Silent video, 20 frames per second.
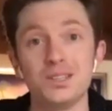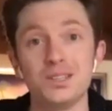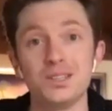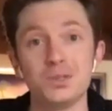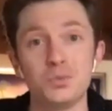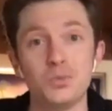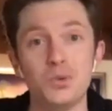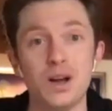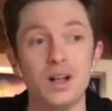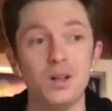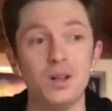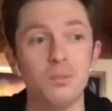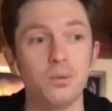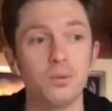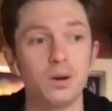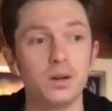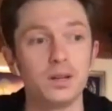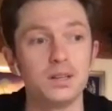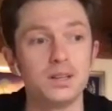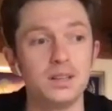as well,
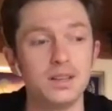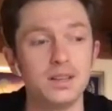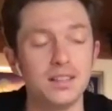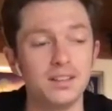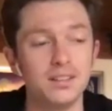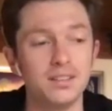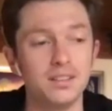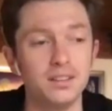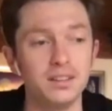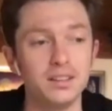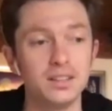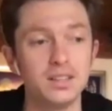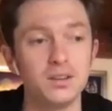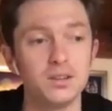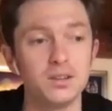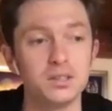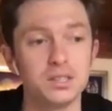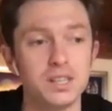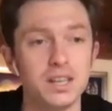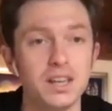bringing together the
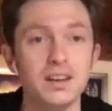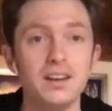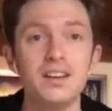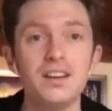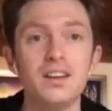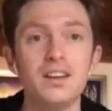leaders that